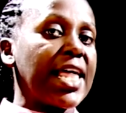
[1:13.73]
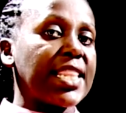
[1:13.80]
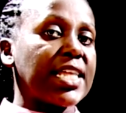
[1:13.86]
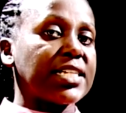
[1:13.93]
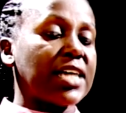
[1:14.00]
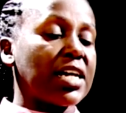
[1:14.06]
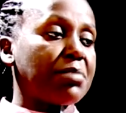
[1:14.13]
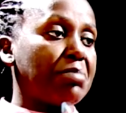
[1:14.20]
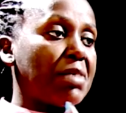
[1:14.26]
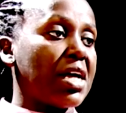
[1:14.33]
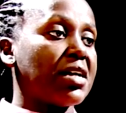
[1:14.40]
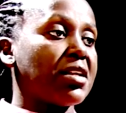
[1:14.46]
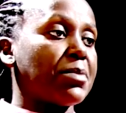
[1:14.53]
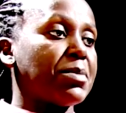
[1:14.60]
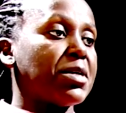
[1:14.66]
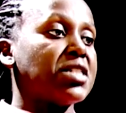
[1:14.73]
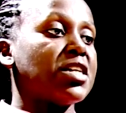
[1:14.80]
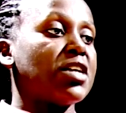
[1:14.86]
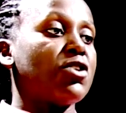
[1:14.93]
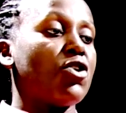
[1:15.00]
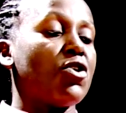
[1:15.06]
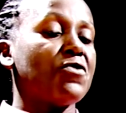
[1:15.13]
that are being
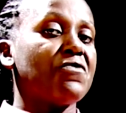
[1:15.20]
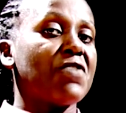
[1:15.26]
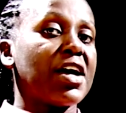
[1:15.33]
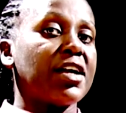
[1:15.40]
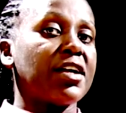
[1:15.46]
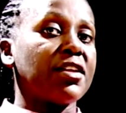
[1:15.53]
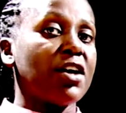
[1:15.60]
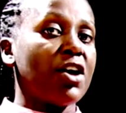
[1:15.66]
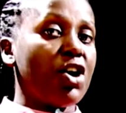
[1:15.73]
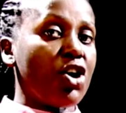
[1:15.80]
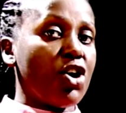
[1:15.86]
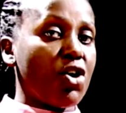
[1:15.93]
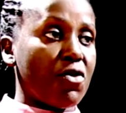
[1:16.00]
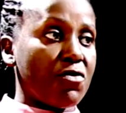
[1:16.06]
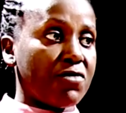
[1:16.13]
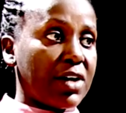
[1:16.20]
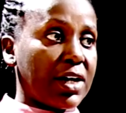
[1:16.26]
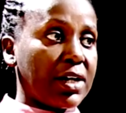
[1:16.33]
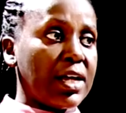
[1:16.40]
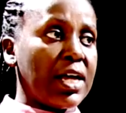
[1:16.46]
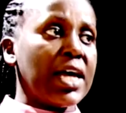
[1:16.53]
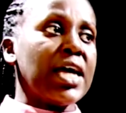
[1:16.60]
repeated over and
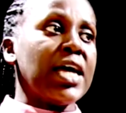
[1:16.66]
over.